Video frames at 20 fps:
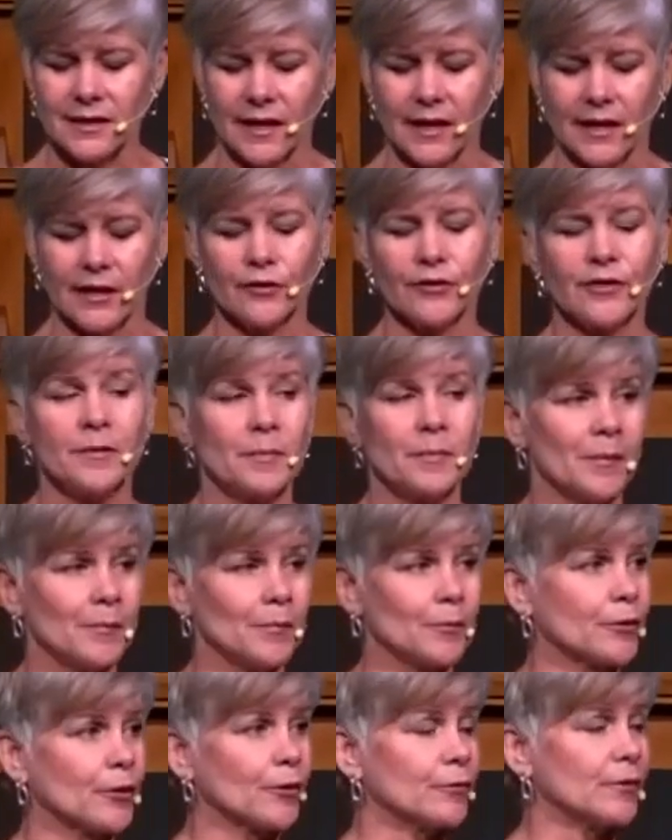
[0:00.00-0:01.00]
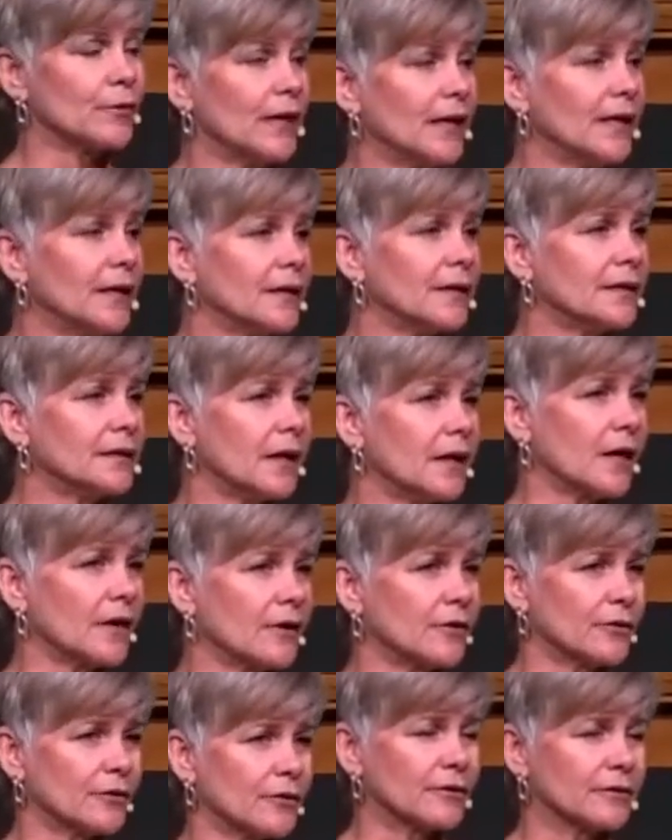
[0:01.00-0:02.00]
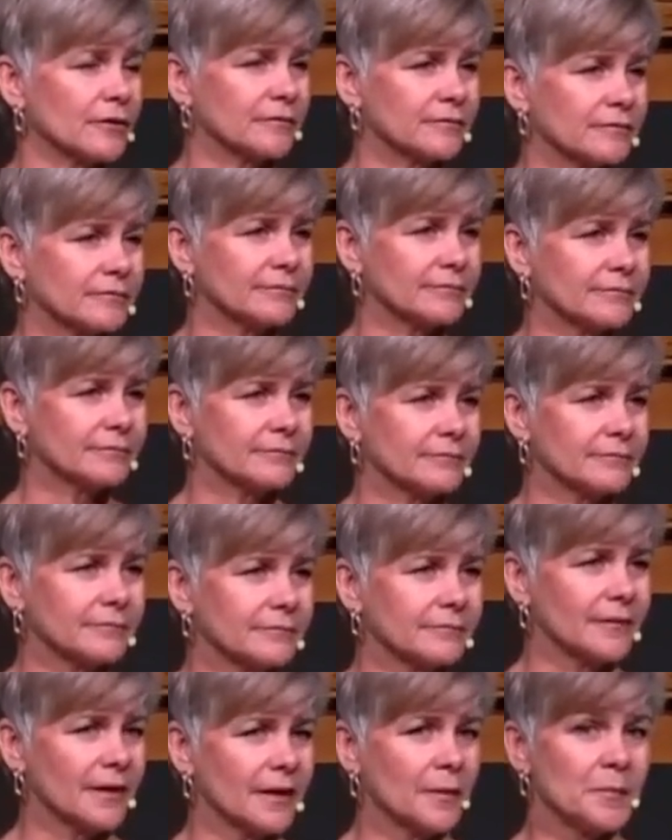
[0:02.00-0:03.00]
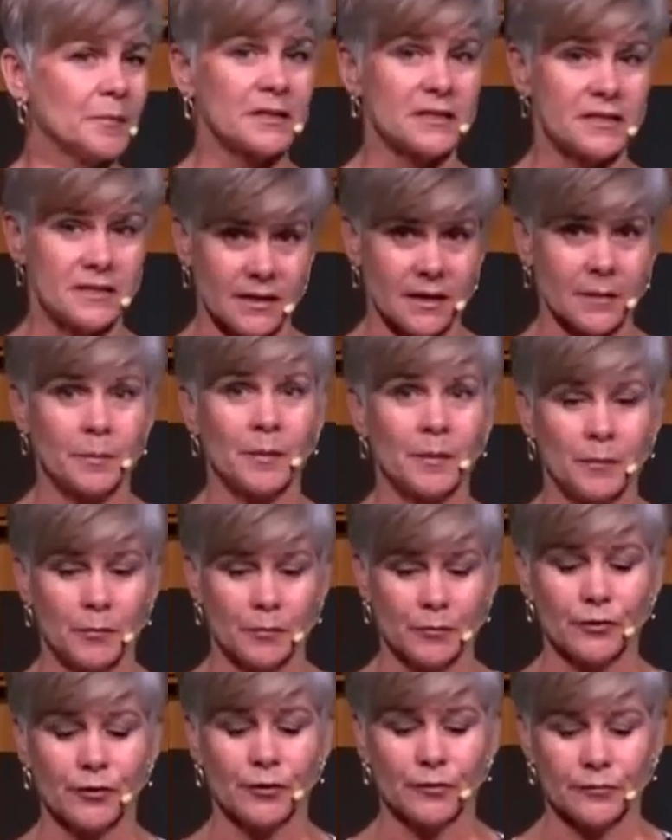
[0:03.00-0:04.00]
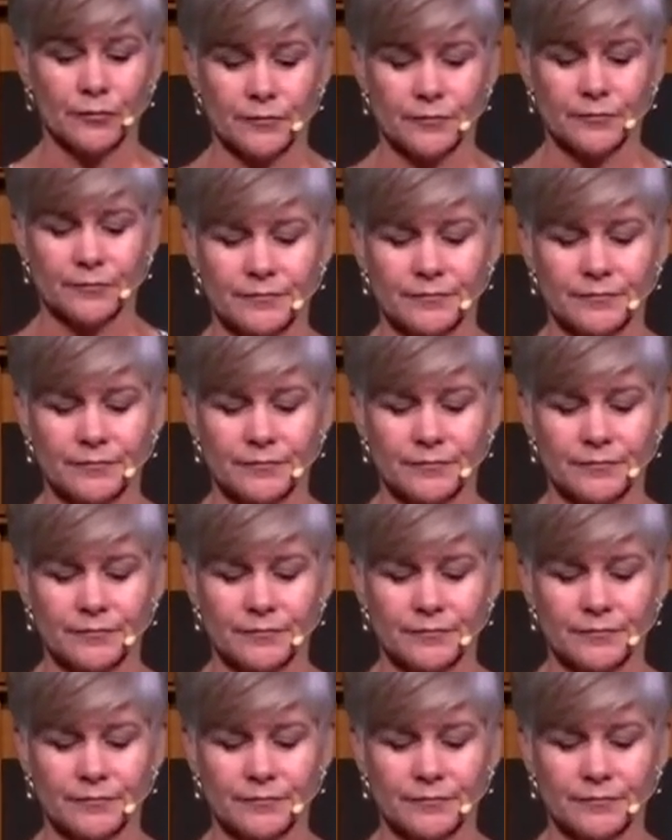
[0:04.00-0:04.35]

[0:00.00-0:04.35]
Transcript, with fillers: Healthy people don't need a doctor, but sick people do.